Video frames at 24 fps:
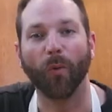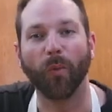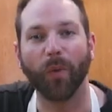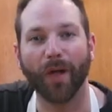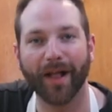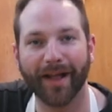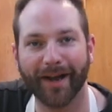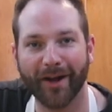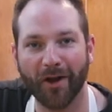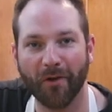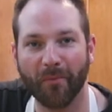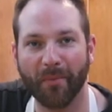
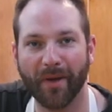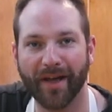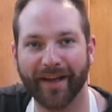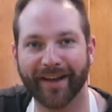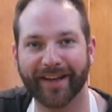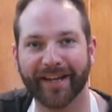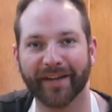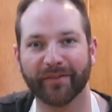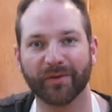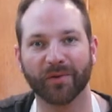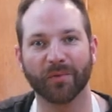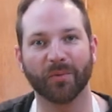Welcome
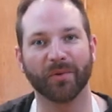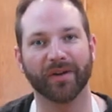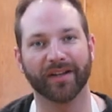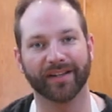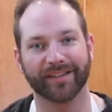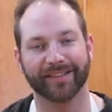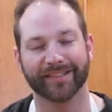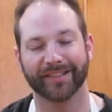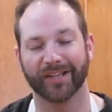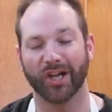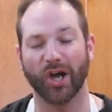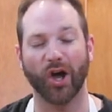back,
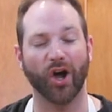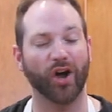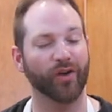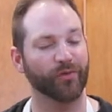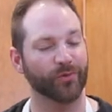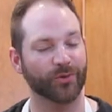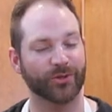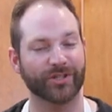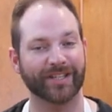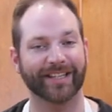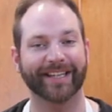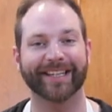everyone.
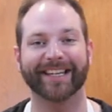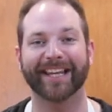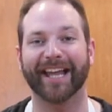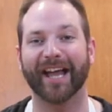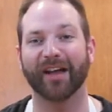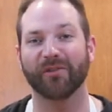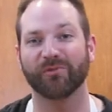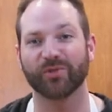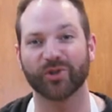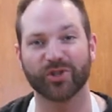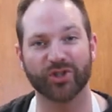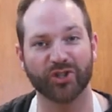Obviously,
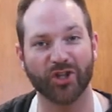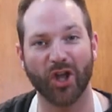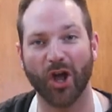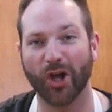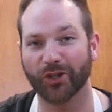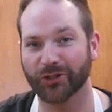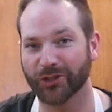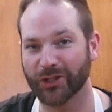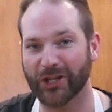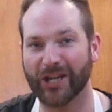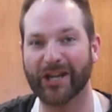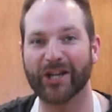I was
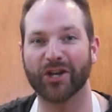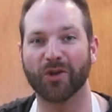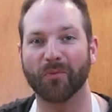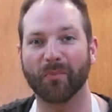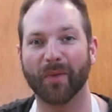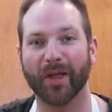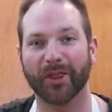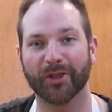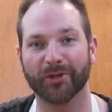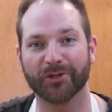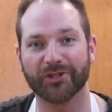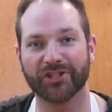not talking
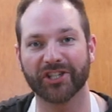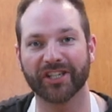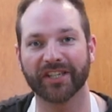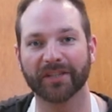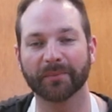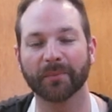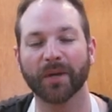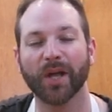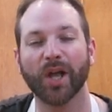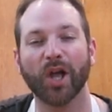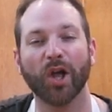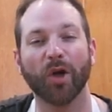about the
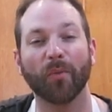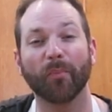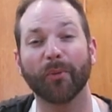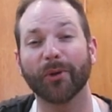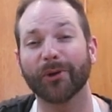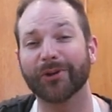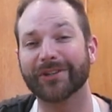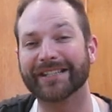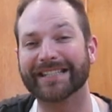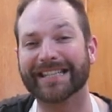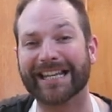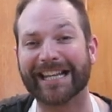gym,
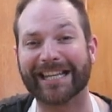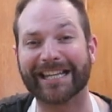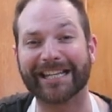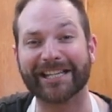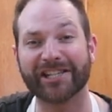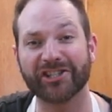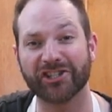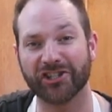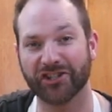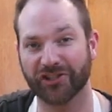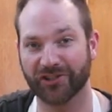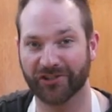but a
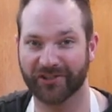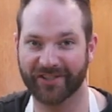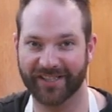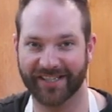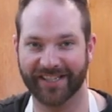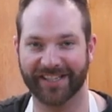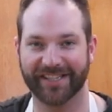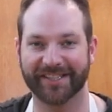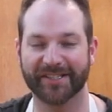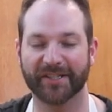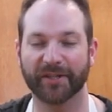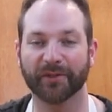delicious
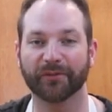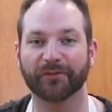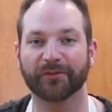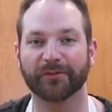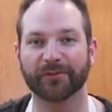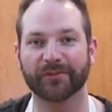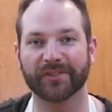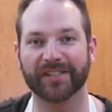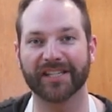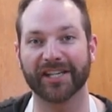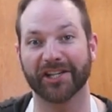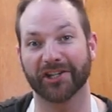
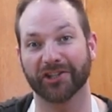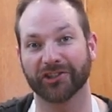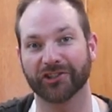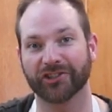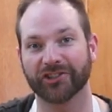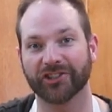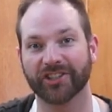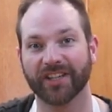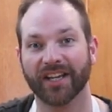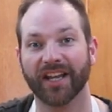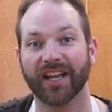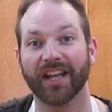seafood
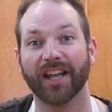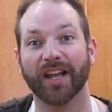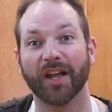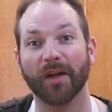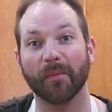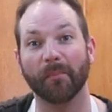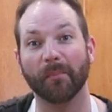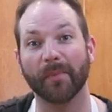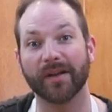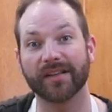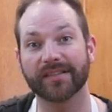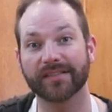dish.
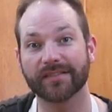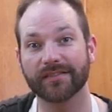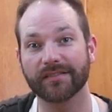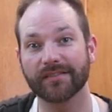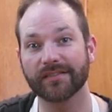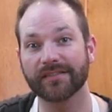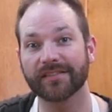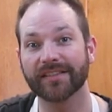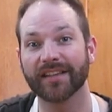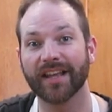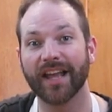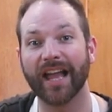
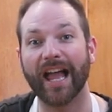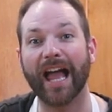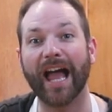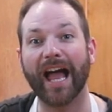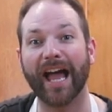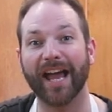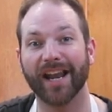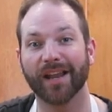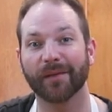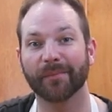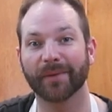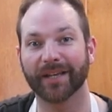Mussels
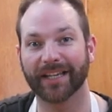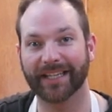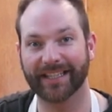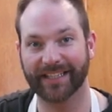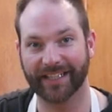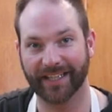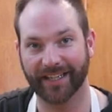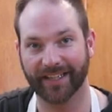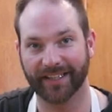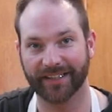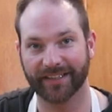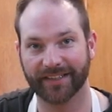à la
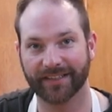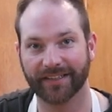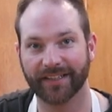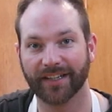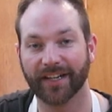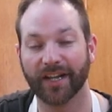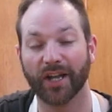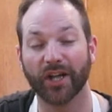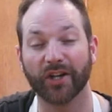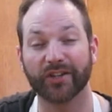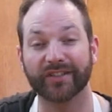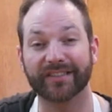marinière,
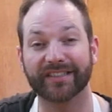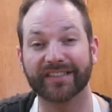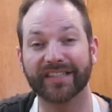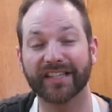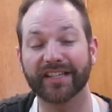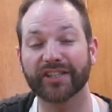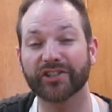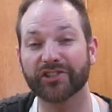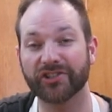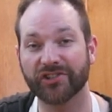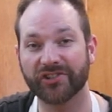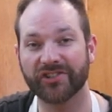a
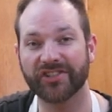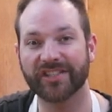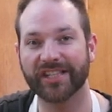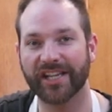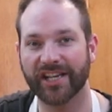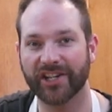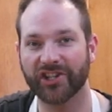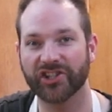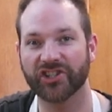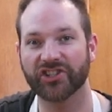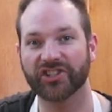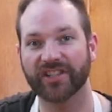delicious
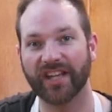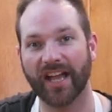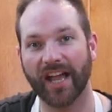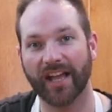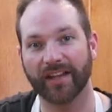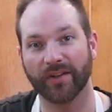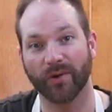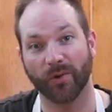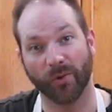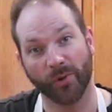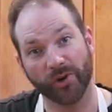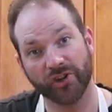dish
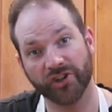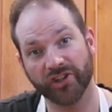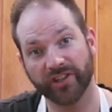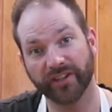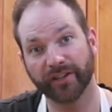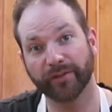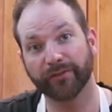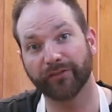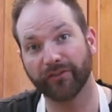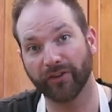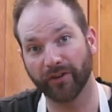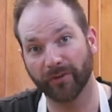that
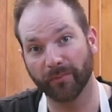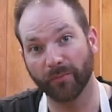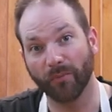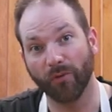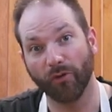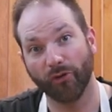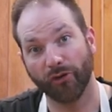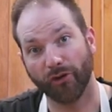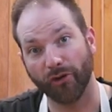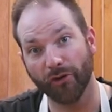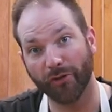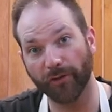originated from
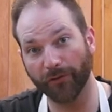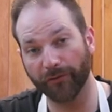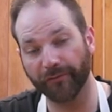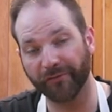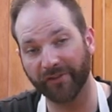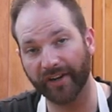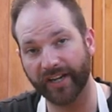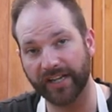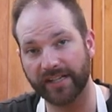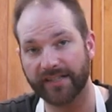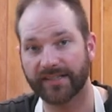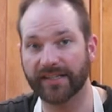north of
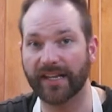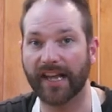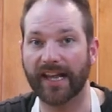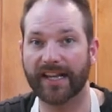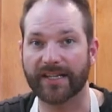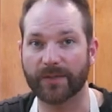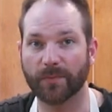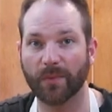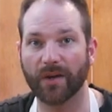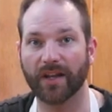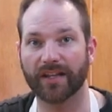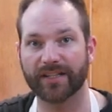France
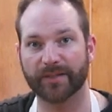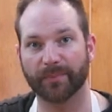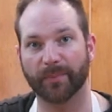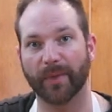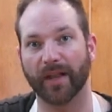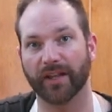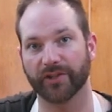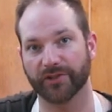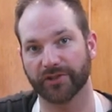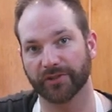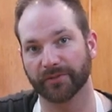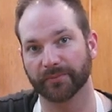as well as
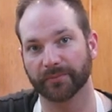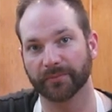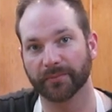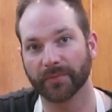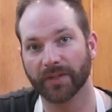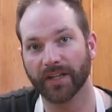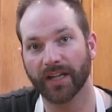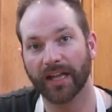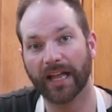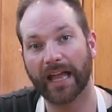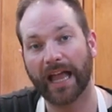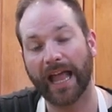Belgium.
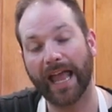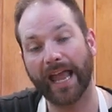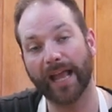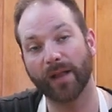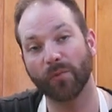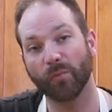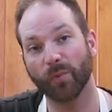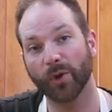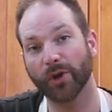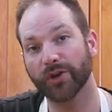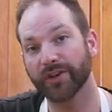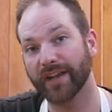
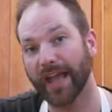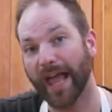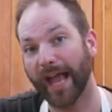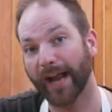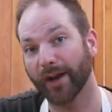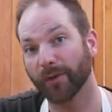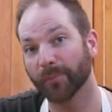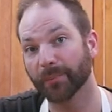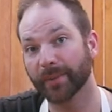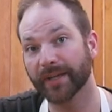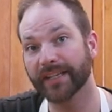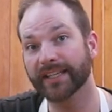And we're gonna
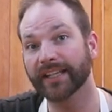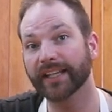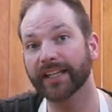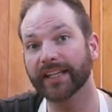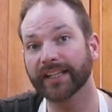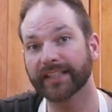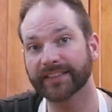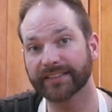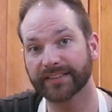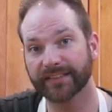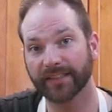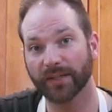
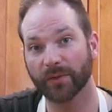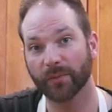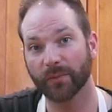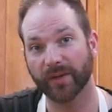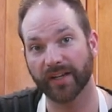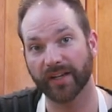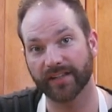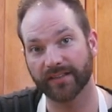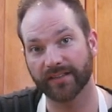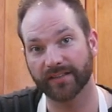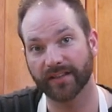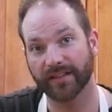accompany it
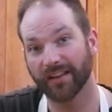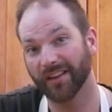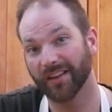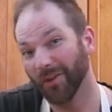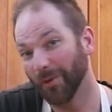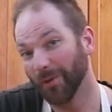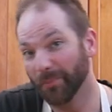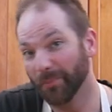with